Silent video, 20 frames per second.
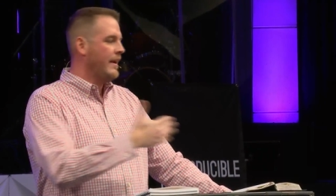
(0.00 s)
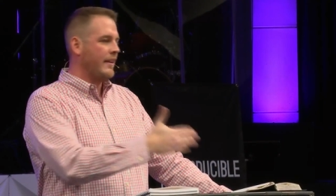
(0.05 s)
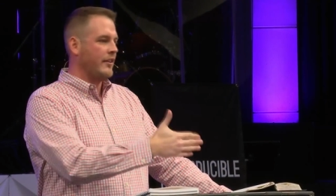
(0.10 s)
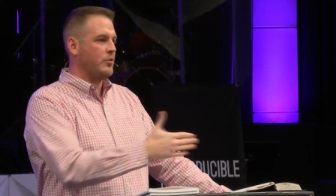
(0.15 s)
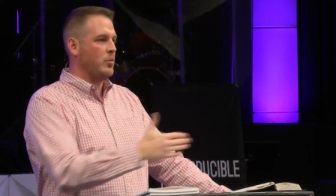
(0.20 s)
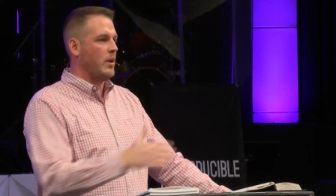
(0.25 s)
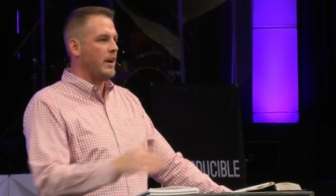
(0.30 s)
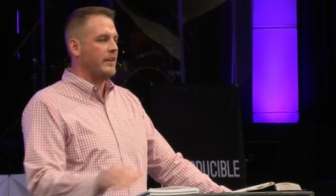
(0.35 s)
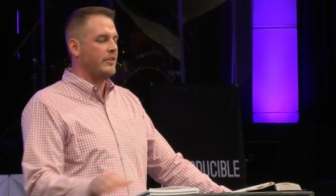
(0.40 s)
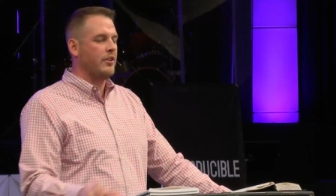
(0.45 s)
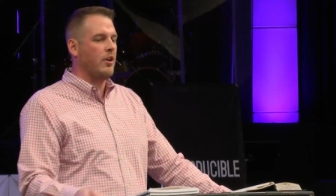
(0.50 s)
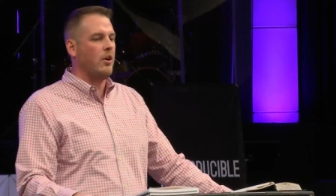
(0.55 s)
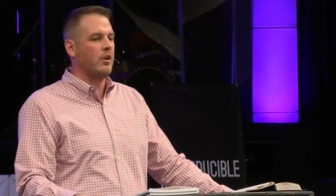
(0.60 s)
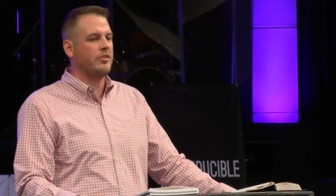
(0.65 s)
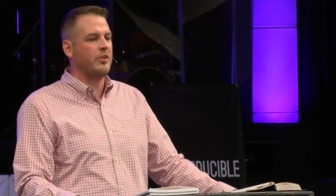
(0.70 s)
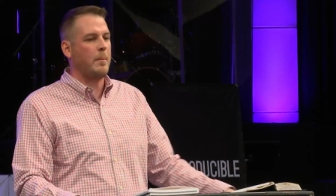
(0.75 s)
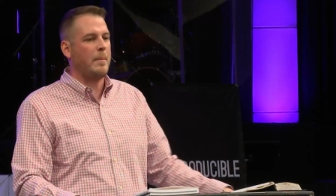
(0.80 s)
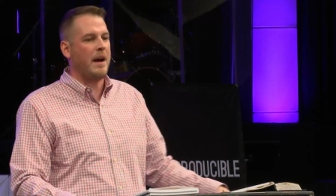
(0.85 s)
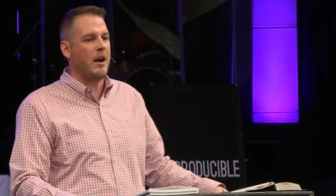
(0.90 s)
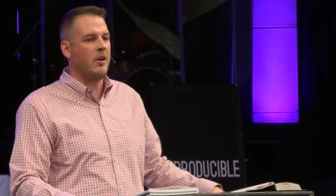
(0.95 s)
That's why he
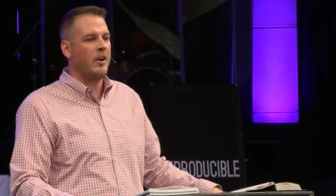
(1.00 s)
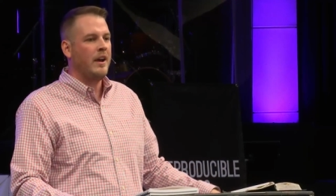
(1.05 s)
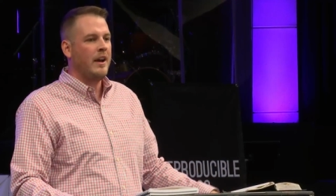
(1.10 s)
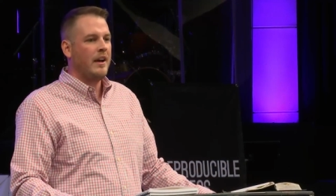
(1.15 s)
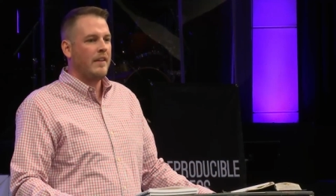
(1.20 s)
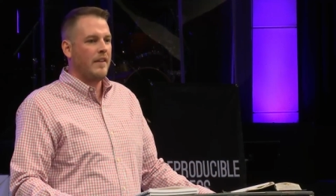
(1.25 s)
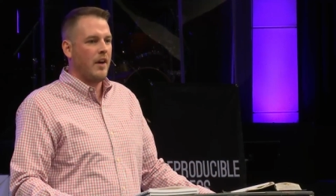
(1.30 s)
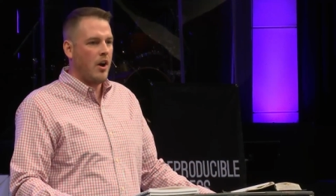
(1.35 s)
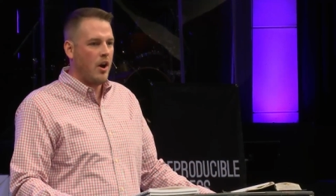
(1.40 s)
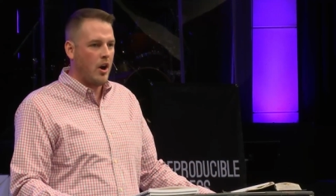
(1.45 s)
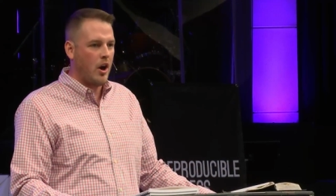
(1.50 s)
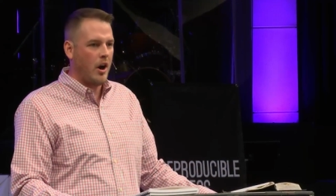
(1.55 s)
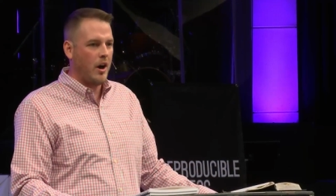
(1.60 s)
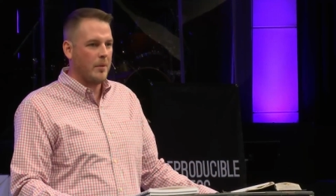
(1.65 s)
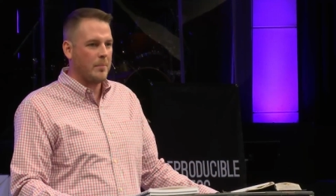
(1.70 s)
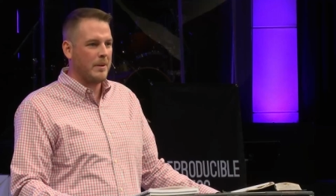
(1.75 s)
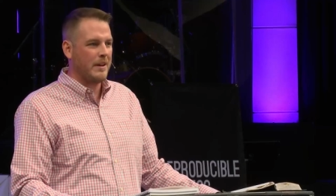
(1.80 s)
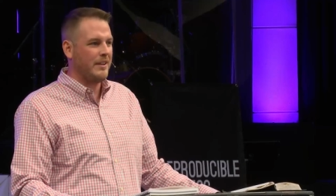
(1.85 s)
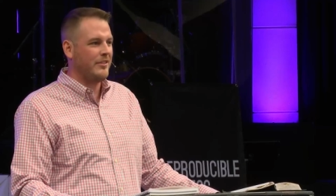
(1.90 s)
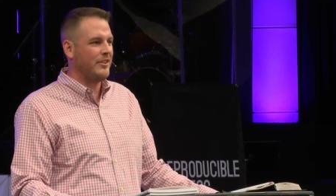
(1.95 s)
talks about the
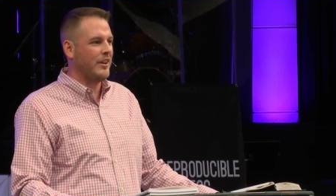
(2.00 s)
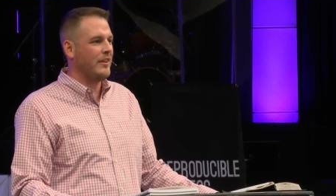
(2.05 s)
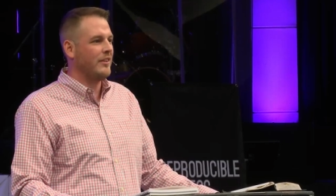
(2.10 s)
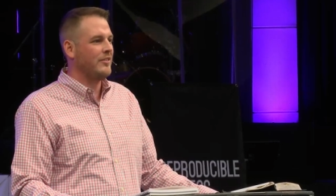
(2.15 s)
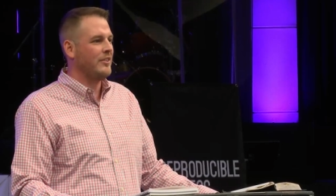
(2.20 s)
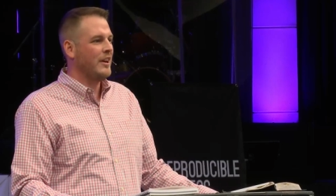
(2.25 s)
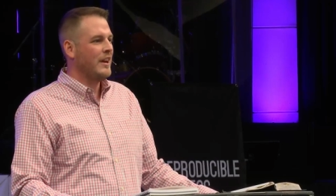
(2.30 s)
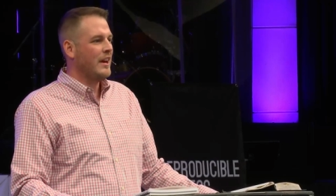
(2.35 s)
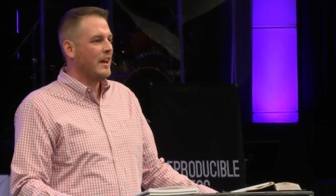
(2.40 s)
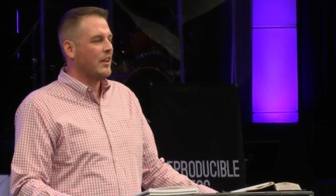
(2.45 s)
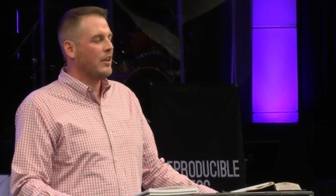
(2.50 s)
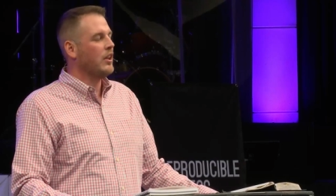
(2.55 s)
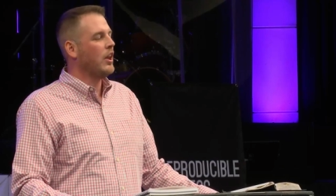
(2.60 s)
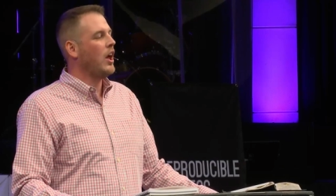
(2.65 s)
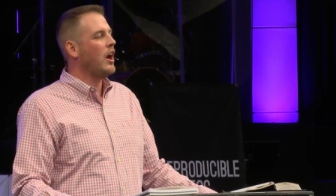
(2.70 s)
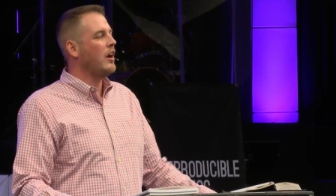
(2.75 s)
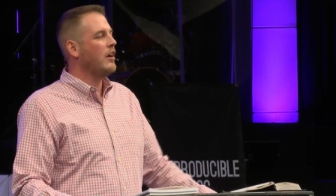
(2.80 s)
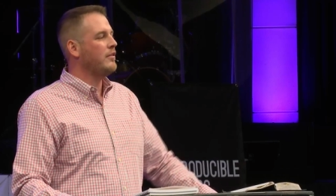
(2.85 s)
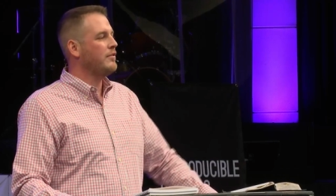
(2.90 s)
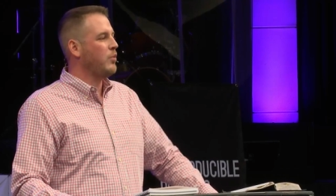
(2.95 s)
heart. But he says,
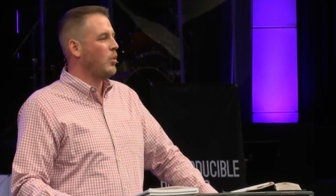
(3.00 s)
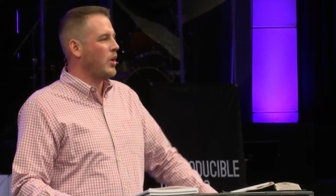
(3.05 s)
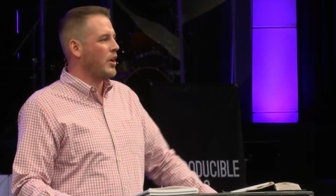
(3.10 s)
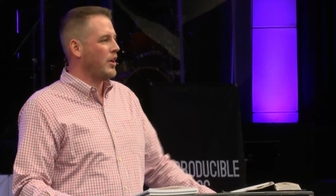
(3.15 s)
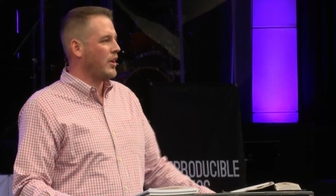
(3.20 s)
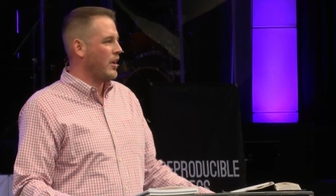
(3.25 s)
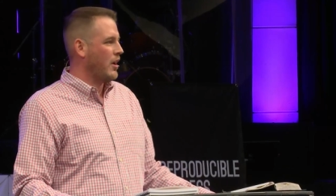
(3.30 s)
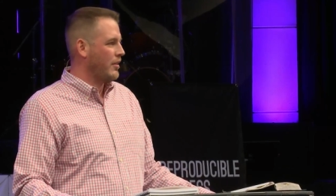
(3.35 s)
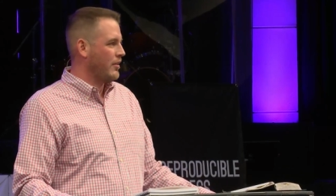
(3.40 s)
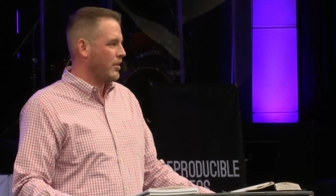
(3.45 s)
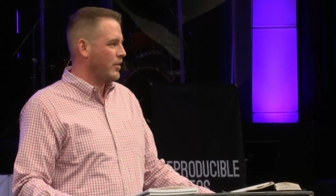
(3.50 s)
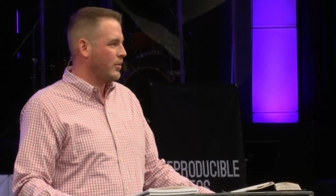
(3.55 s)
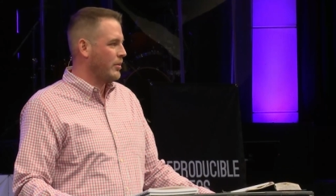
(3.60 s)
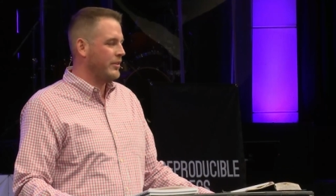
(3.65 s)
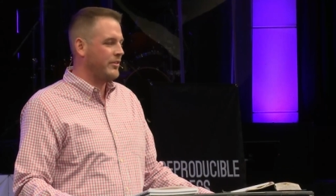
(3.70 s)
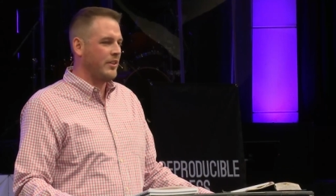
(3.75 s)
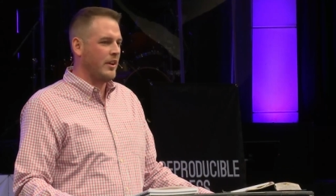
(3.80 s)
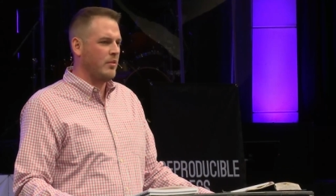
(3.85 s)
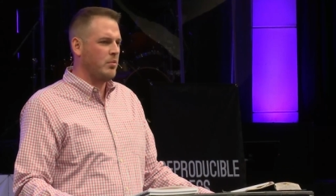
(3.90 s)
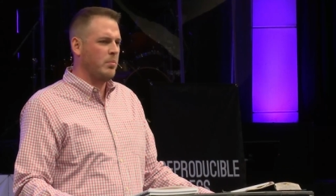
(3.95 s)
Love one another. We
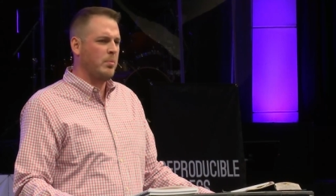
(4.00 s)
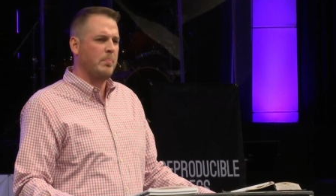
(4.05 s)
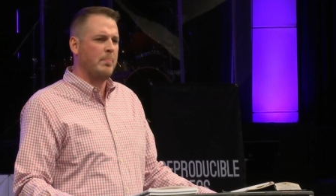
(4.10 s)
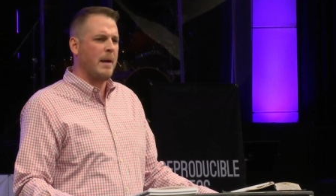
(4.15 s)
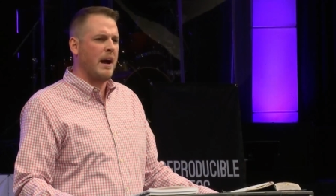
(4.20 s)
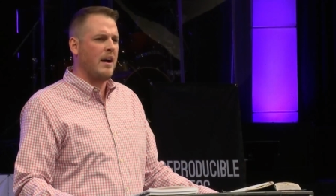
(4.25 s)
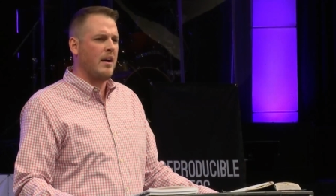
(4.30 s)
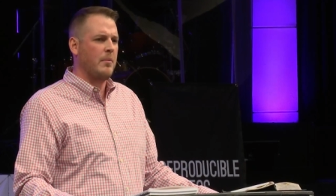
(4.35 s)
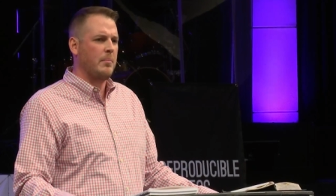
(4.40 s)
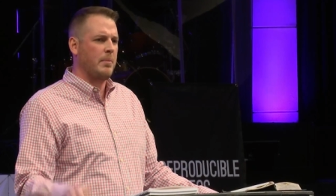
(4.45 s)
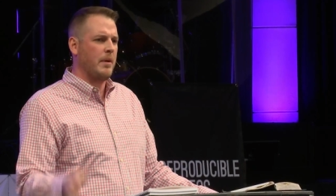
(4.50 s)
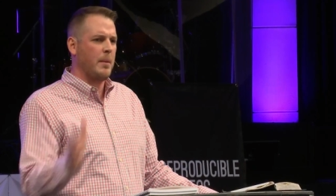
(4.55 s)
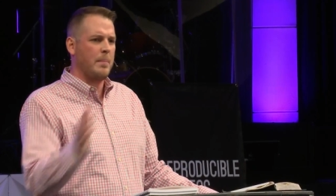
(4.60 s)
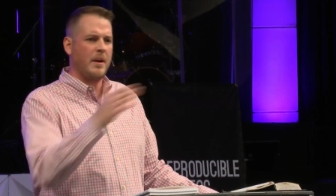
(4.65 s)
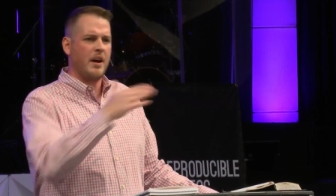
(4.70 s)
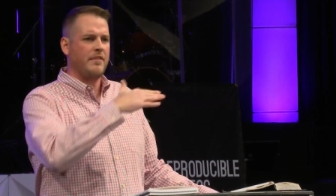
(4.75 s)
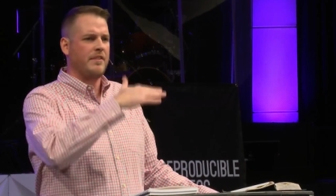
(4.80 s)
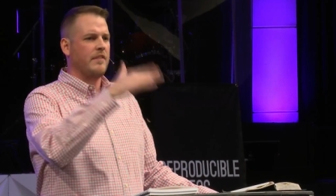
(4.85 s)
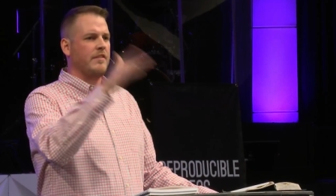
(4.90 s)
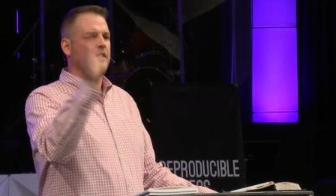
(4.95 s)
said,
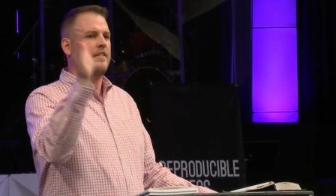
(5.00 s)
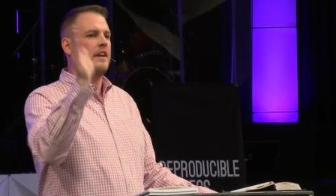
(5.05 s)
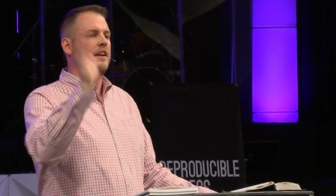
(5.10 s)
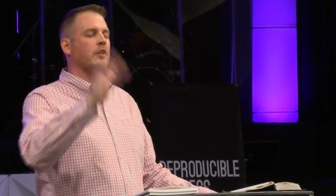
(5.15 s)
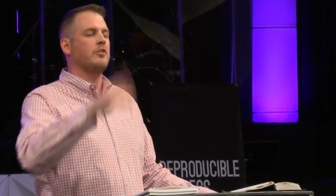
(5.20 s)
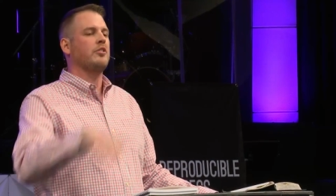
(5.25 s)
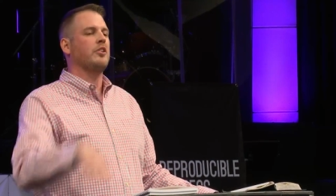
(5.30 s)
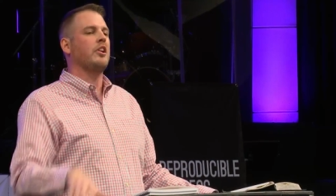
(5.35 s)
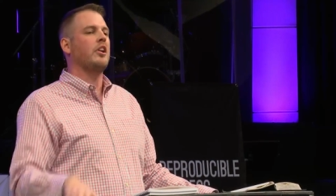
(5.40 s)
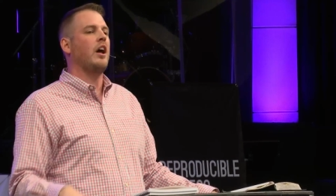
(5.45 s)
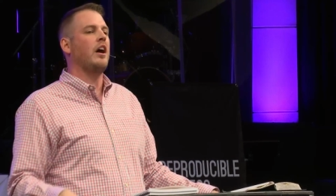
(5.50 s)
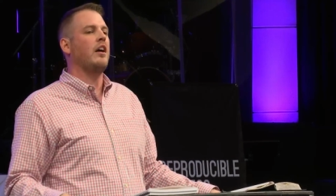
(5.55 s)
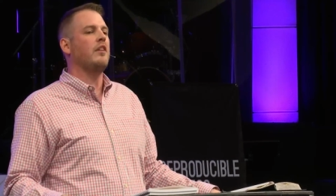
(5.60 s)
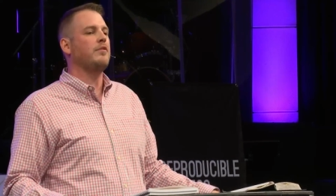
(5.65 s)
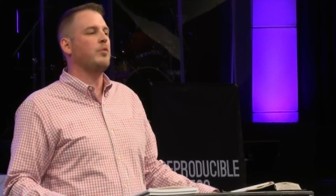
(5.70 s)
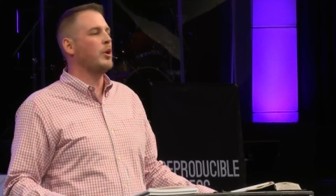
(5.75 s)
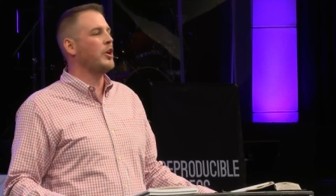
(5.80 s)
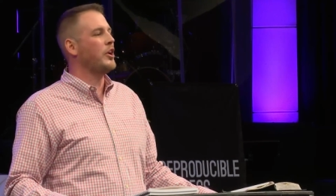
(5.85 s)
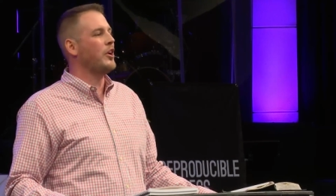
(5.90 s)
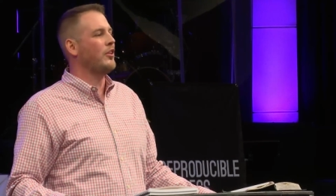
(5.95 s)
above everything else,
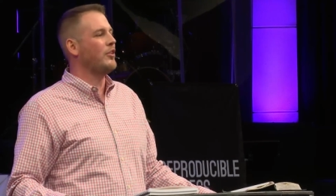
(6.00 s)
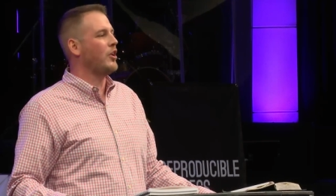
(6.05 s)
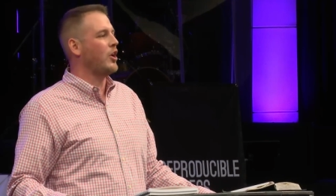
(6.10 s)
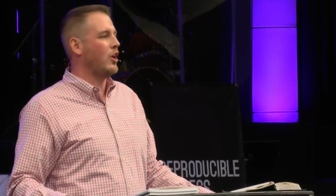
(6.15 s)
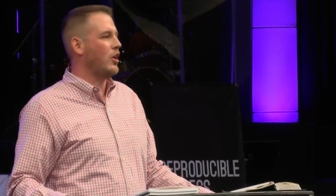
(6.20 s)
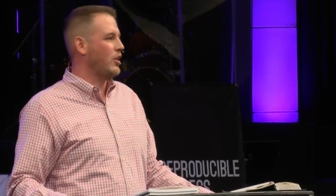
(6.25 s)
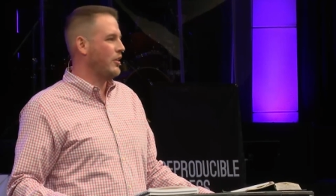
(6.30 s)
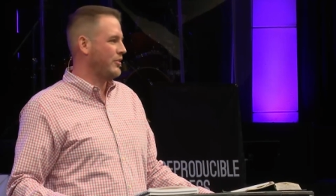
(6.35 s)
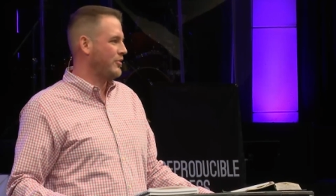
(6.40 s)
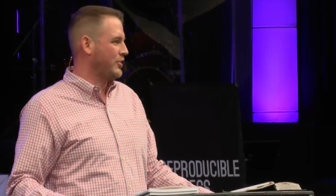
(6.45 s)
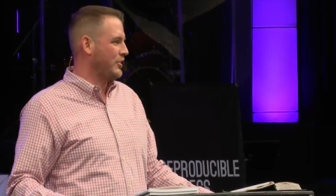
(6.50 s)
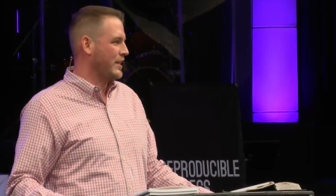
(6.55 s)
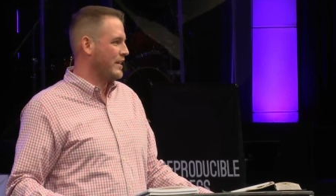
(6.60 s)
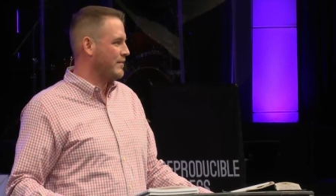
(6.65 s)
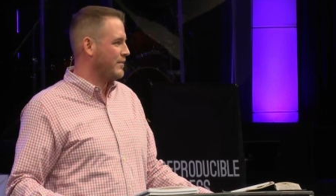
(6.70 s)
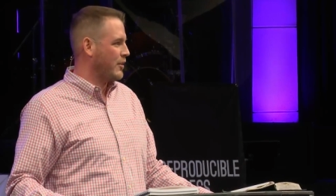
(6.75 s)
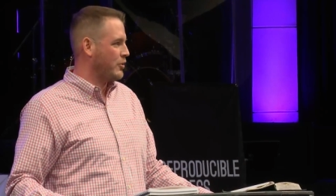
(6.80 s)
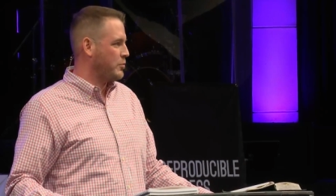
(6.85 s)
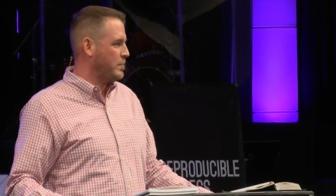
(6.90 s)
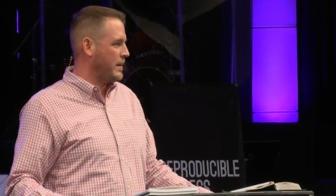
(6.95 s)
love one another earnestly in 1